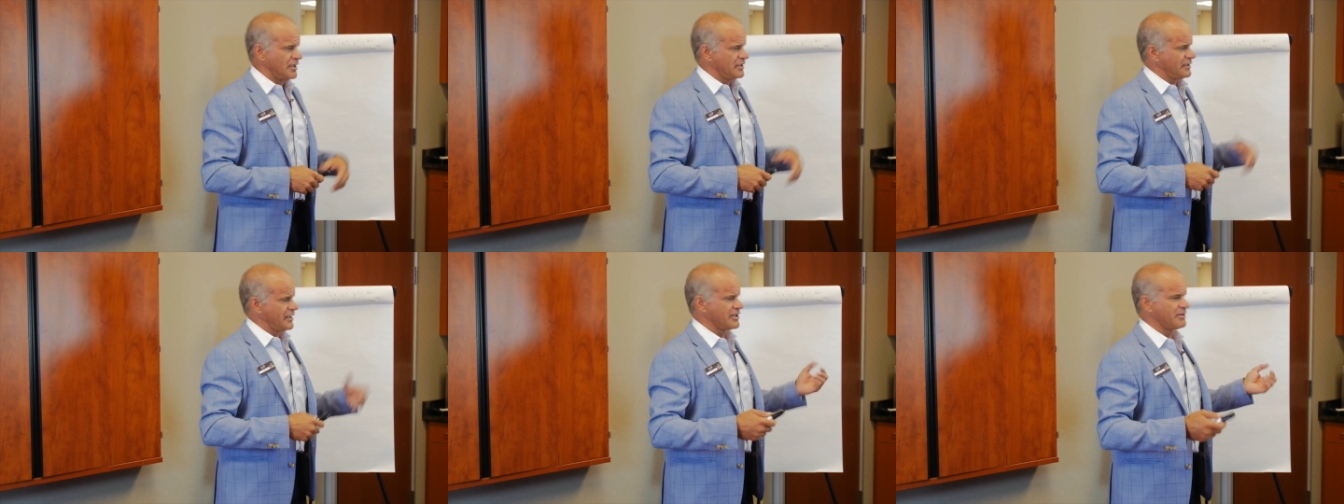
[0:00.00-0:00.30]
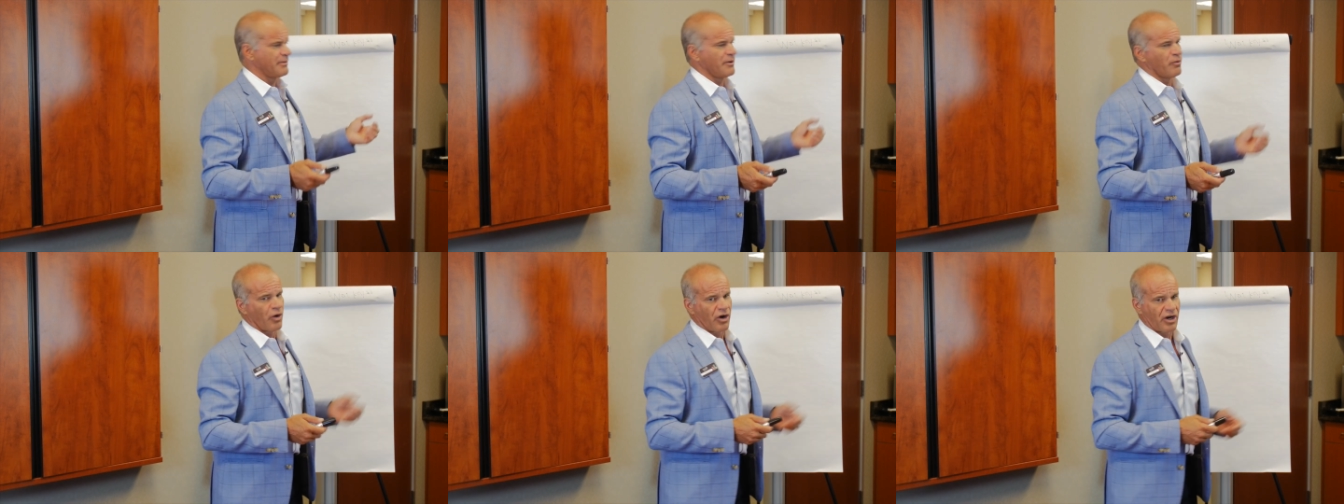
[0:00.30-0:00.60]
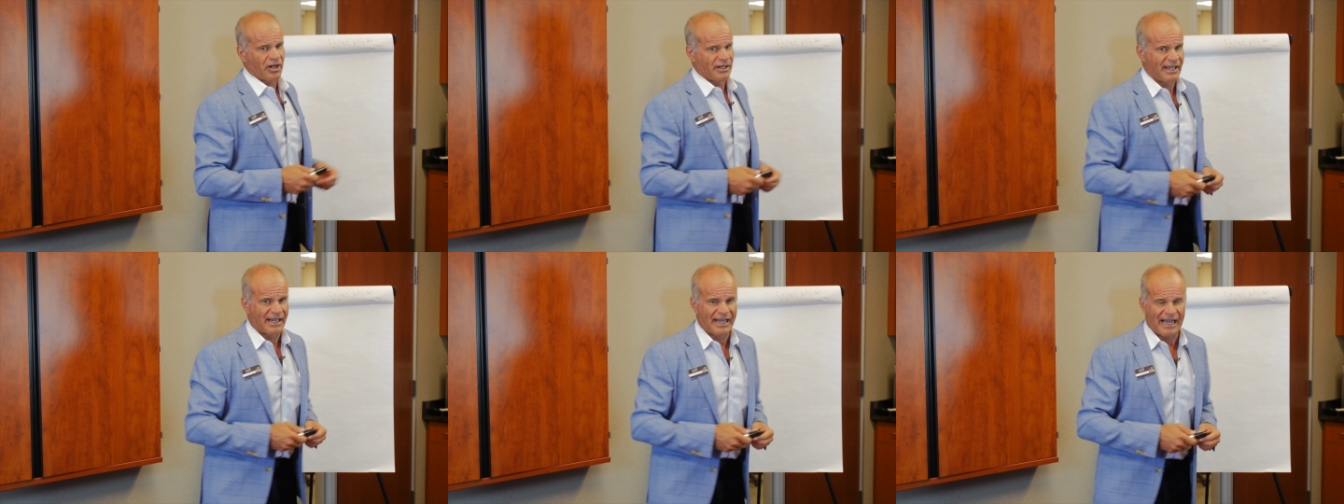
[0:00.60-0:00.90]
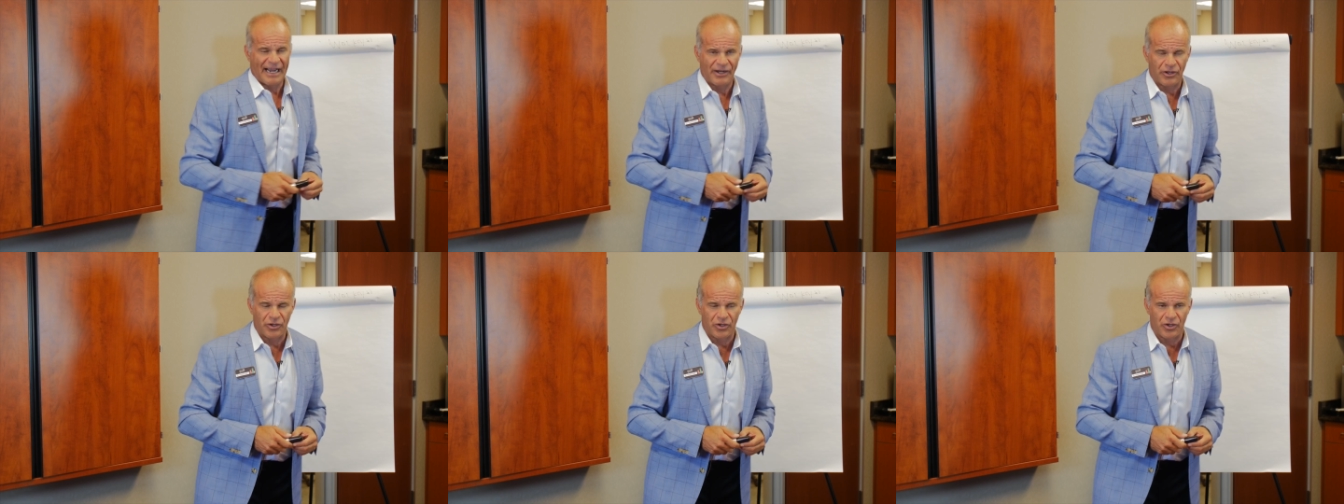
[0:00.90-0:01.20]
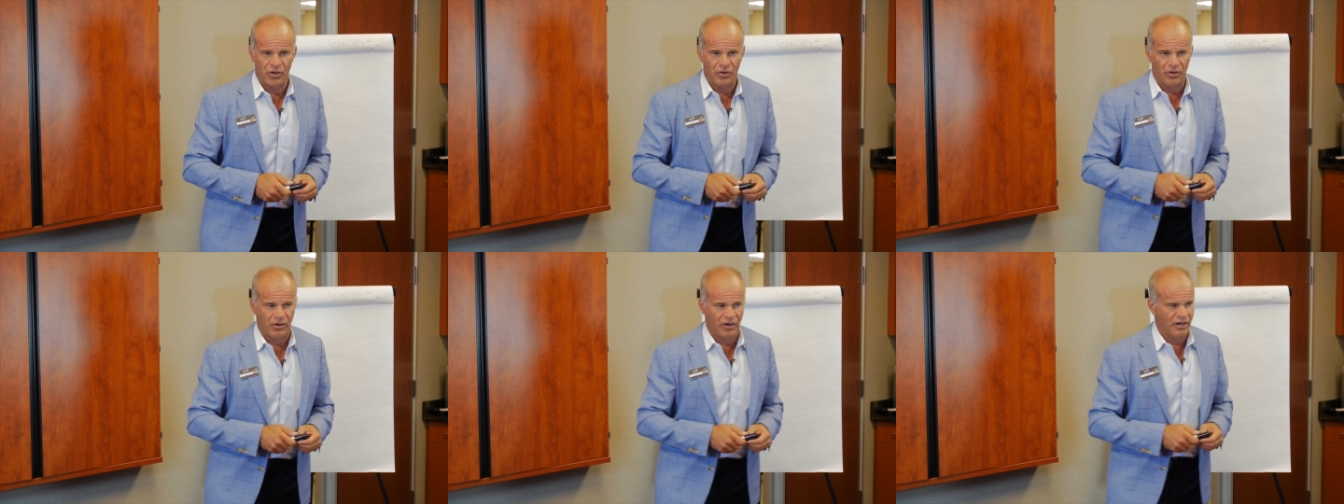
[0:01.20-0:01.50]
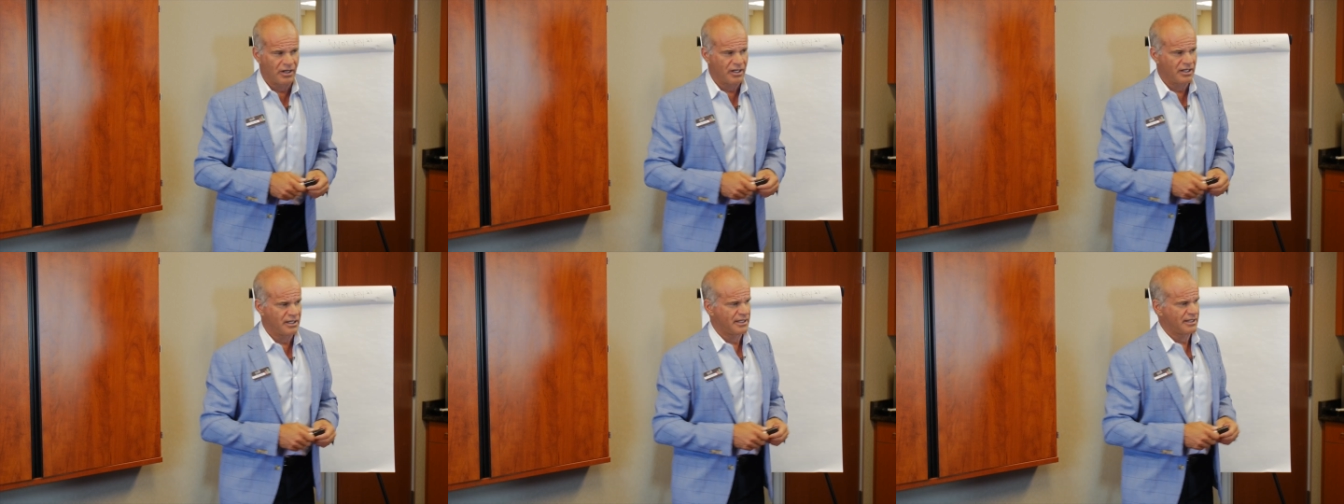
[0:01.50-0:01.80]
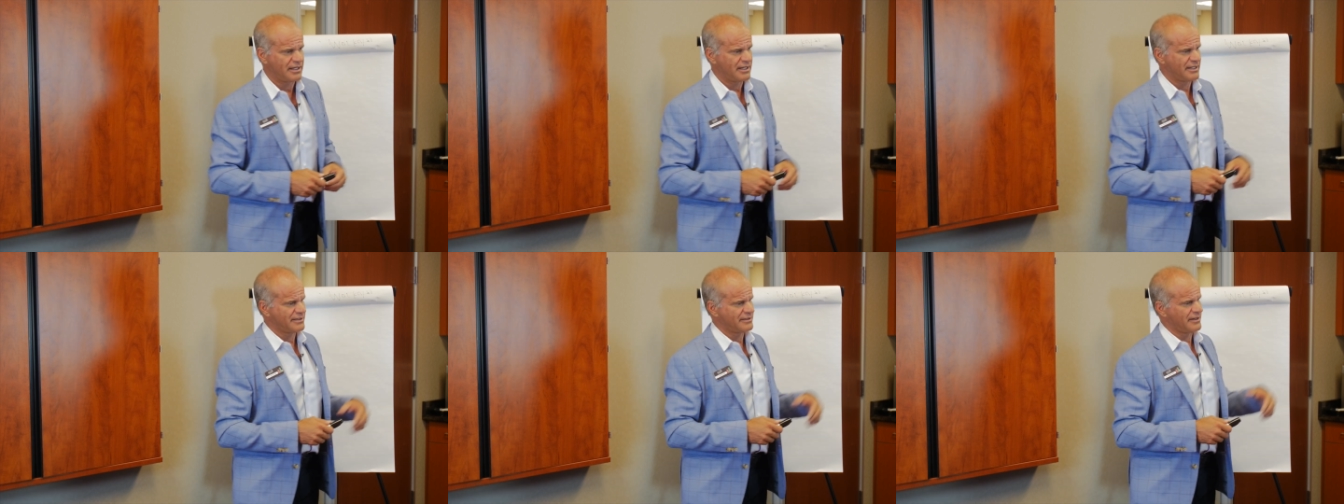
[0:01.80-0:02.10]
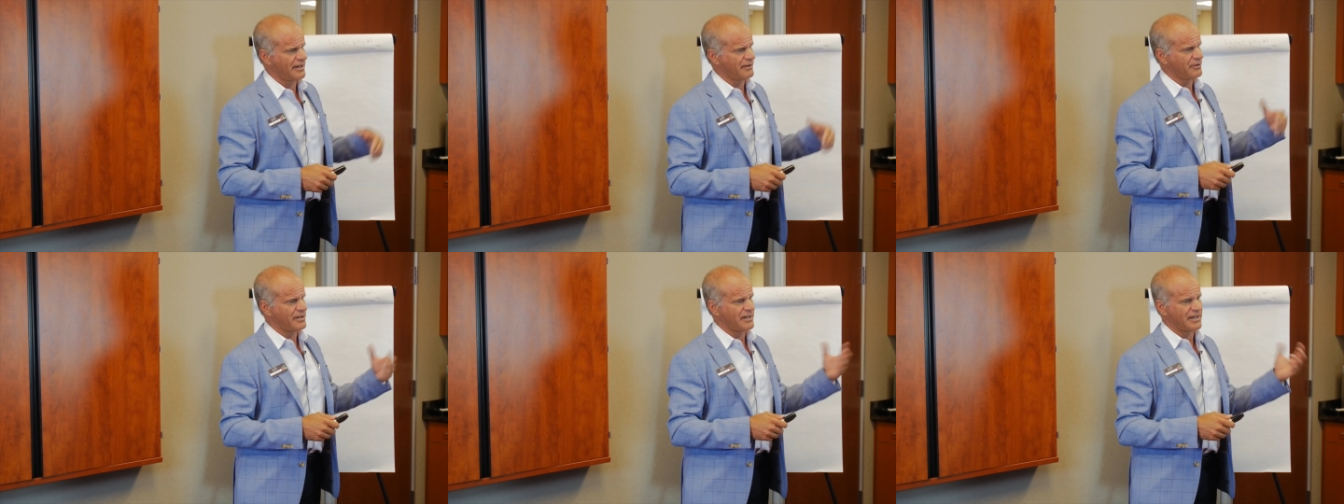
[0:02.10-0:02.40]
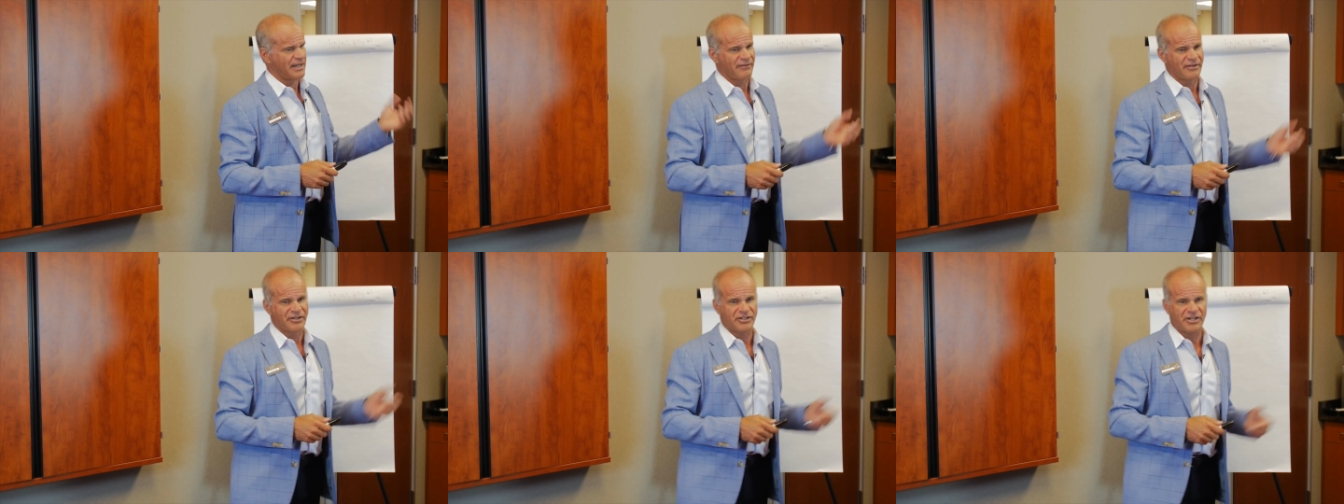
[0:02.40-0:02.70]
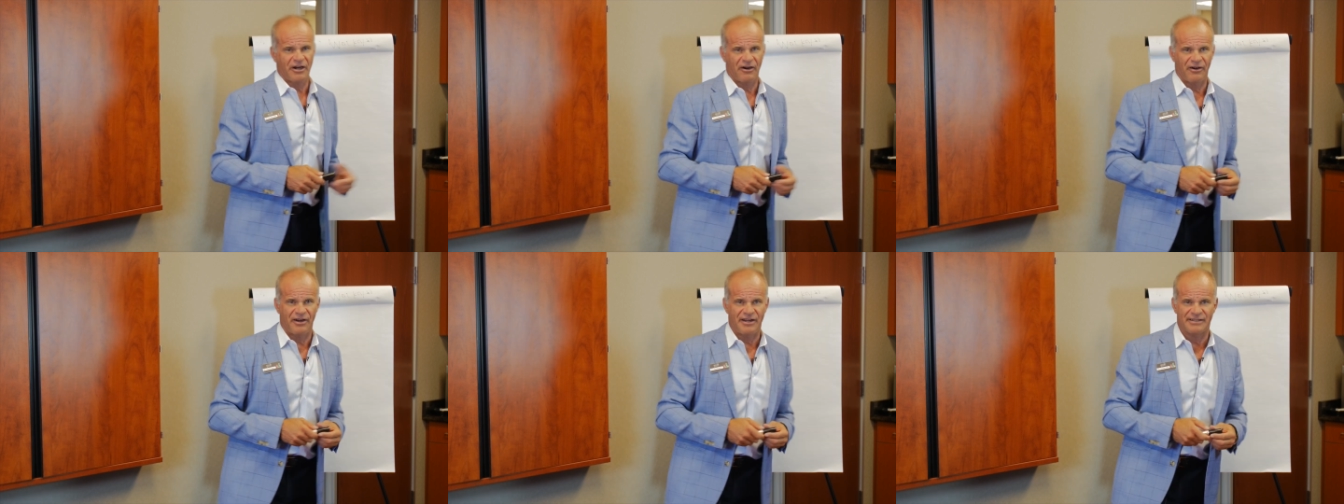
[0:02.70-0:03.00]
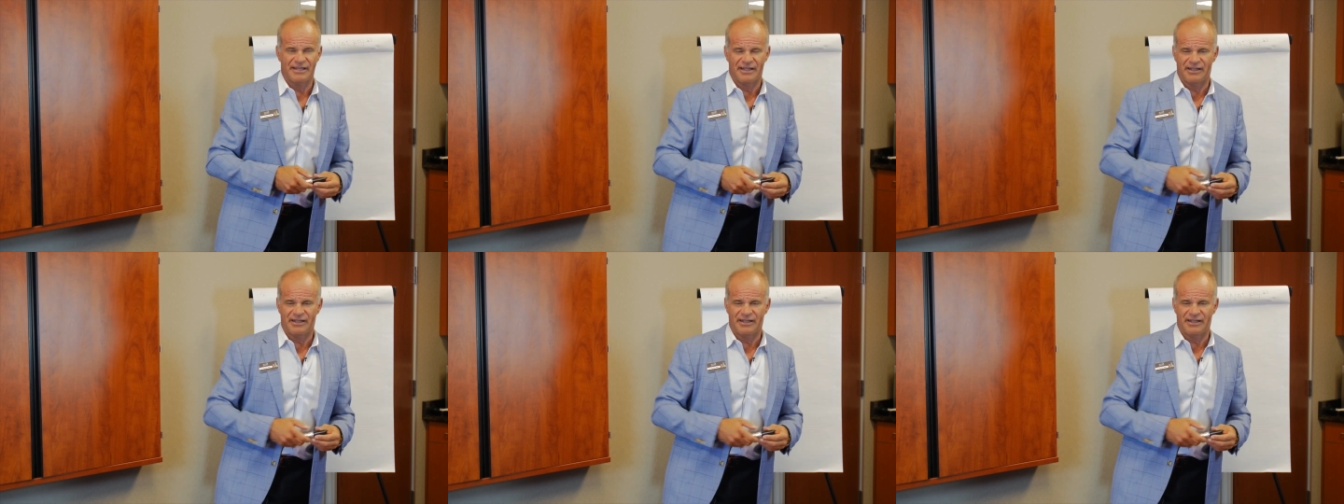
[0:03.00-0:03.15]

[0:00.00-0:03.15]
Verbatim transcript: they should be working like I do, or I don't need to give the charities.